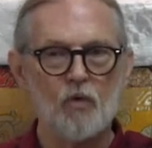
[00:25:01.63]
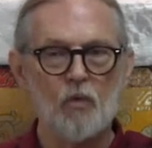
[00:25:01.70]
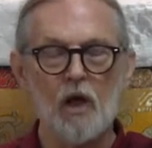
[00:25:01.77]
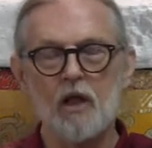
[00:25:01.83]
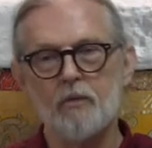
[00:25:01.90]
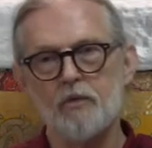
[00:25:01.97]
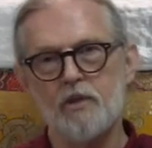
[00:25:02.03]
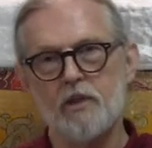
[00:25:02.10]

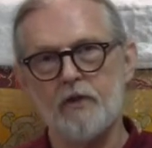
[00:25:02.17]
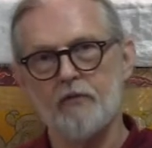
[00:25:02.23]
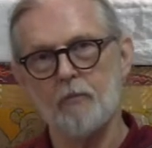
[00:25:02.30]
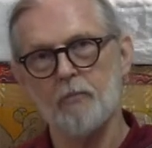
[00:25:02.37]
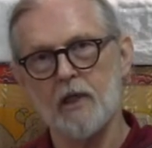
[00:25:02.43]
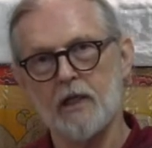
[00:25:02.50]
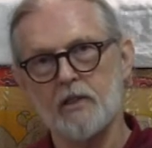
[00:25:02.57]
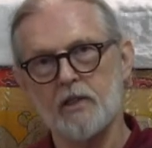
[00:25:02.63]
Well, he was
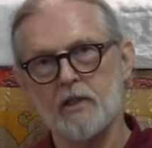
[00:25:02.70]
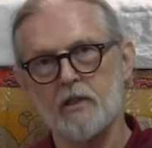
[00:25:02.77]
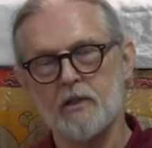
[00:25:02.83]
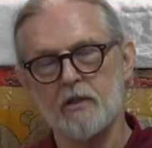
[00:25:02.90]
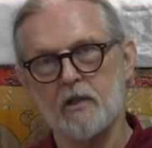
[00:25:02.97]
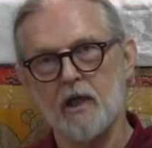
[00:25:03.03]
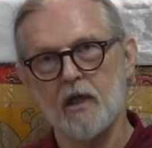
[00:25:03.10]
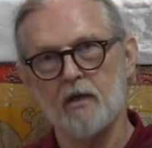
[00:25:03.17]
different places.
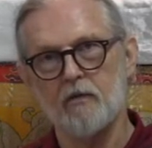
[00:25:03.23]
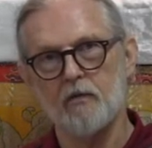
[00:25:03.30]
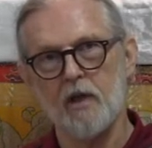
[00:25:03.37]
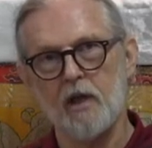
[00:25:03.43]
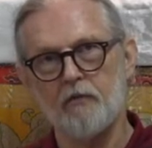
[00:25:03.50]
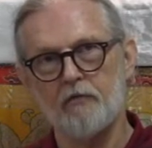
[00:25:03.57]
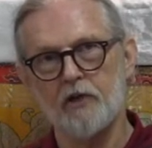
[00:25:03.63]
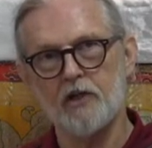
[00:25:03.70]
Okay,
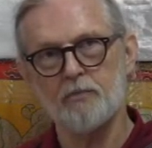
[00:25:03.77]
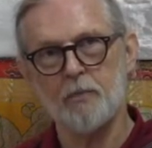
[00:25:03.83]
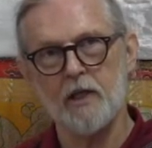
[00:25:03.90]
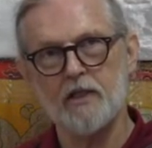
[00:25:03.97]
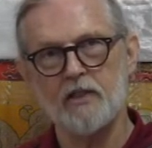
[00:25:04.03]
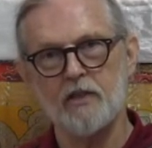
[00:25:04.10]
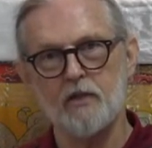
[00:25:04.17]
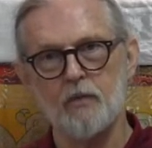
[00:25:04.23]
the first
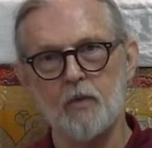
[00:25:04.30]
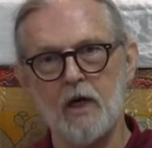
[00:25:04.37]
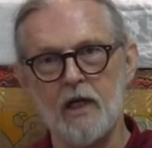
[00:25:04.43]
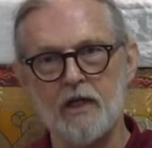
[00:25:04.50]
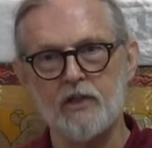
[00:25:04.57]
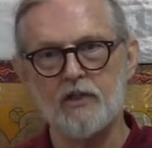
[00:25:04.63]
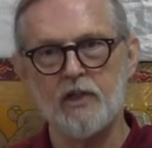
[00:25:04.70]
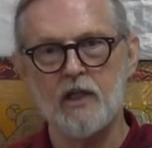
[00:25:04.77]
place it
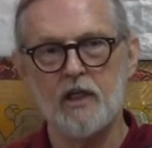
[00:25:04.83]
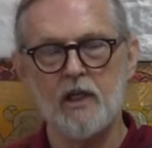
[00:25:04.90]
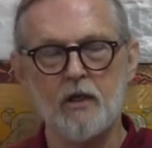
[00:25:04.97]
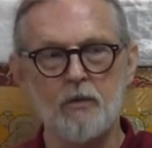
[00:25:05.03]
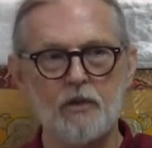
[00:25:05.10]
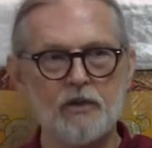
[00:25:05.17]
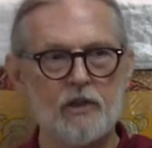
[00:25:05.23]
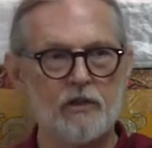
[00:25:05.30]
was that
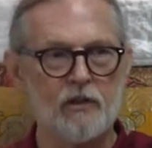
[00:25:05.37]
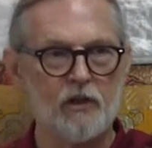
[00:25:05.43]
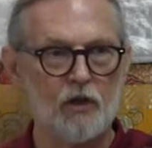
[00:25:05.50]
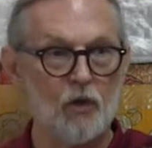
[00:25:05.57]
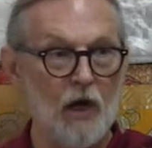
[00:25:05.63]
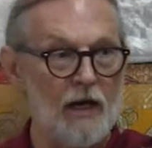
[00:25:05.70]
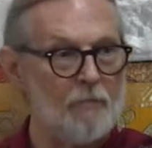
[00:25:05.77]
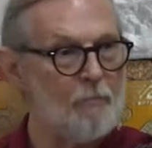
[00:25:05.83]
he was at the
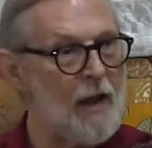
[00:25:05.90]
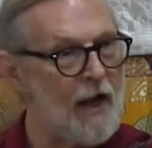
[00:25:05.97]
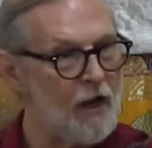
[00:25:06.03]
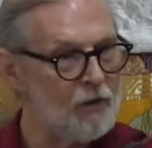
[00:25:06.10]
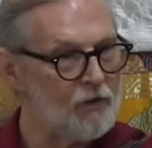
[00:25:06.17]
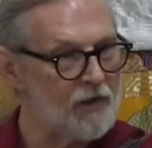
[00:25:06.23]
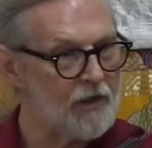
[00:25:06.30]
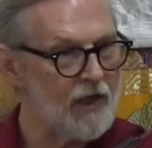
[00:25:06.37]
Great
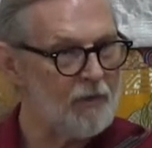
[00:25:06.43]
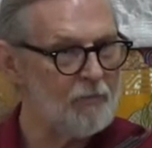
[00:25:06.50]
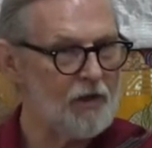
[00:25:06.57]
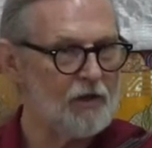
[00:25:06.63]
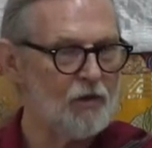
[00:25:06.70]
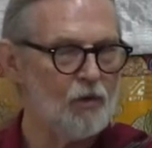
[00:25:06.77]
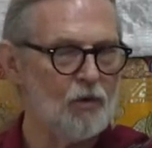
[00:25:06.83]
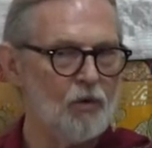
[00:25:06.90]
Mound in
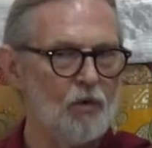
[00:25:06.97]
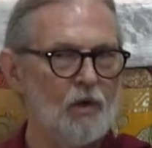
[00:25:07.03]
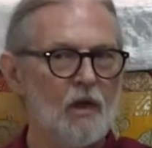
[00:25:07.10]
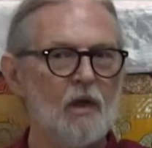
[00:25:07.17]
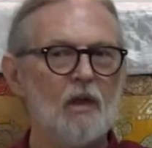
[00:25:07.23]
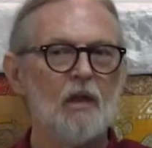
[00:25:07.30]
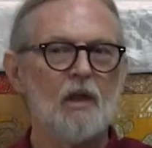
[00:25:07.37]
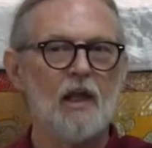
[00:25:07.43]
Kathmandu
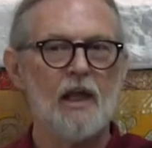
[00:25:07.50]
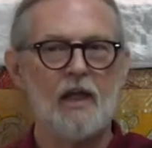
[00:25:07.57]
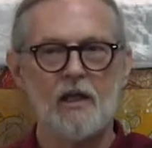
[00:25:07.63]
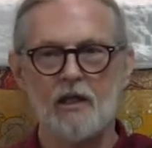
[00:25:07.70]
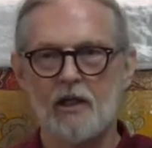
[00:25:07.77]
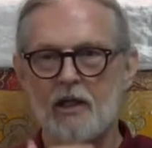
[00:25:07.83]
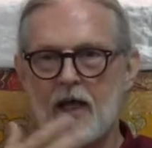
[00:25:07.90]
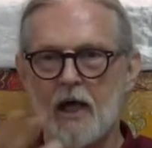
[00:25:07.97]

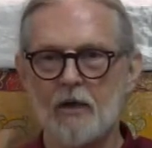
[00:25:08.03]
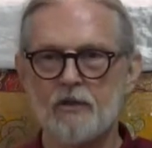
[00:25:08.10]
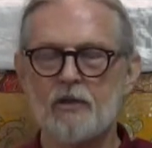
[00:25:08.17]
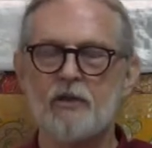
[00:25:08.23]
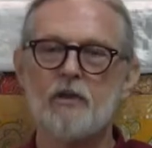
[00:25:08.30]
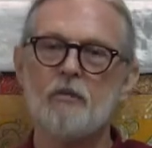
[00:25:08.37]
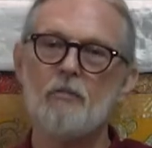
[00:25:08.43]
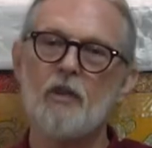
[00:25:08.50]
and
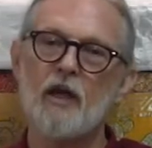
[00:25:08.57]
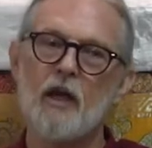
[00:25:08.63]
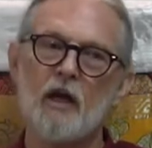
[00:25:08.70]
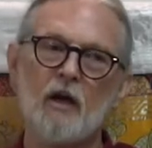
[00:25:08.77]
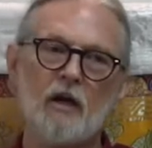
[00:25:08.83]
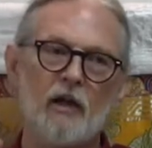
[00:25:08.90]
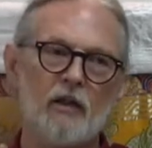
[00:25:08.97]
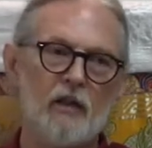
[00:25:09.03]
encountered them
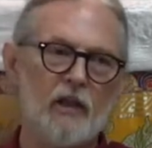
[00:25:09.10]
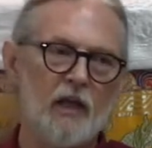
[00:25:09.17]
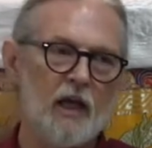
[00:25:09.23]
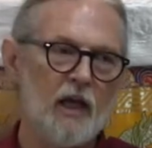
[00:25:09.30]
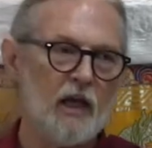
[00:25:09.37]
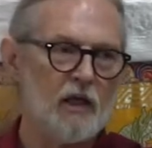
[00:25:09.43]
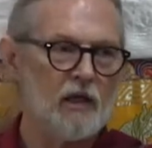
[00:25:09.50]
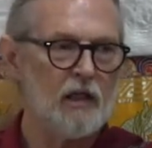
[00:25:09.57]
there, and
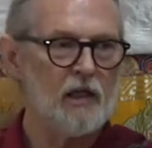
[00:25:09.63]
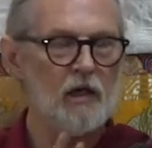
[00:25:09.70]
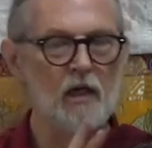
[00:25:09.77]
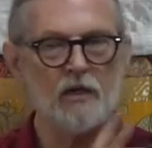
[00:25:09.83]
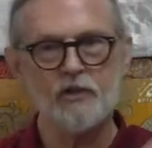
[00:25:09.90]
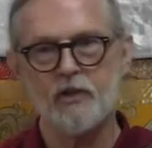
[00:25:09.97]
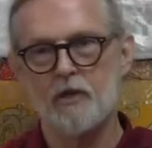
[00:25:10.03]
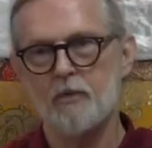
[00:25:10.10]
then he
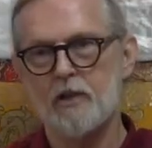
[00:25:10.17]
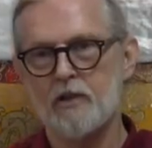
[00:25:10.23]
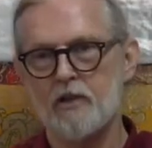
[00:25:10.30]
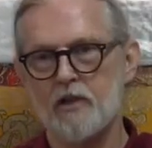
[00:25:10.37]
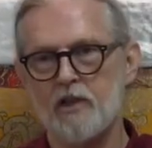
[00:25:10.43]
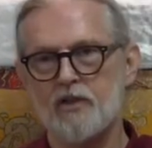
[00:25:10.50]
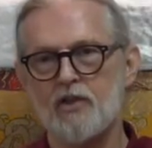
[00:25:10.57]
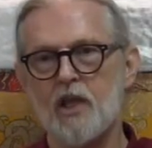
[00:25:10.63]
also went
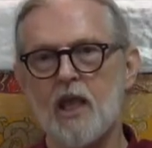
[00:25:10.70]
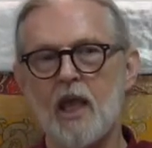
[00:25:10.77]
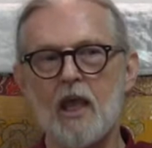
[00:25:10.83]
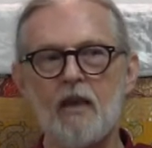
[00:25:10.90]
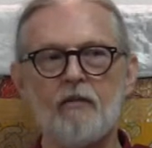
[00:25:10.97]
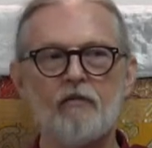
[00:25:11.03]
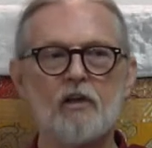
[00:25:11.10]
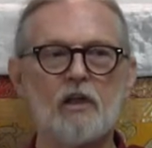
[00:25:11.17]
to this
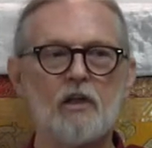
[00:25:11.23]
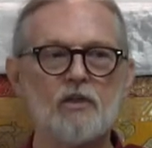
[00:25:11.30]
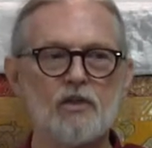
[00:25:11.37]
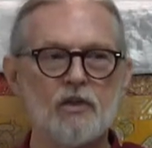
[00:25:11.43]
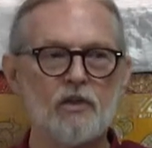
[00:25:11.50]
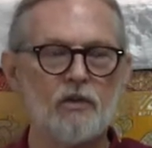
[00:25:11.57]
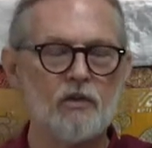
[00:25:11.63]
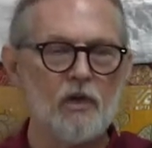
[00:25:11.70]
cave close
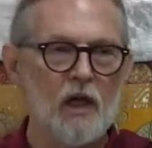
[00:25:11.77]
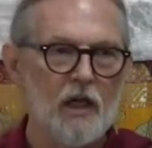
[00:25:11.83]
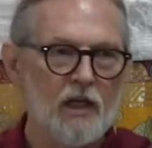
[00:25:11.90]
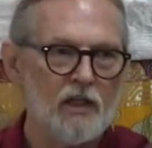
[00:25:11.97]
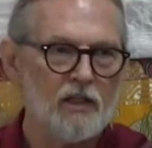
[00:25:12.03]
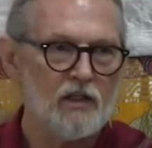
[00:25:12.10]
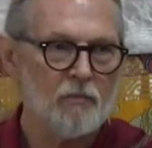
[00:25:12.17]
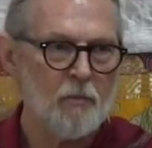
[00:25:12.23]
to
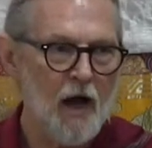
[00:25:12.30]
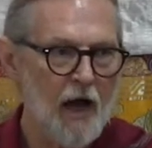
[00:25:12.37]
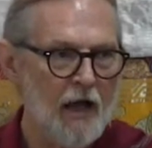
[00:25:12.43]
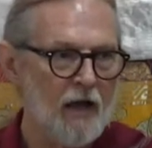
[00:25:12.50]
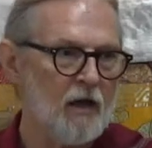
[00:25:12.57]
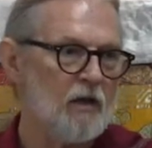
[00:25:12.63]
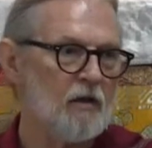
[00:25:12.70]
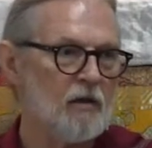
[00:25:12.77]

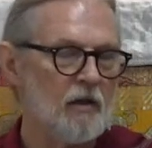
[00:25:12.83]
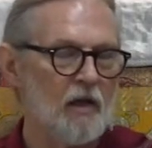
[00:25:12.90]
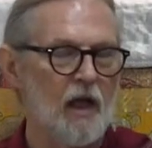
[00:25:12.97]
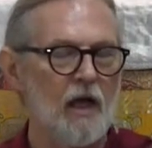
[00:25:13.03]
Samaya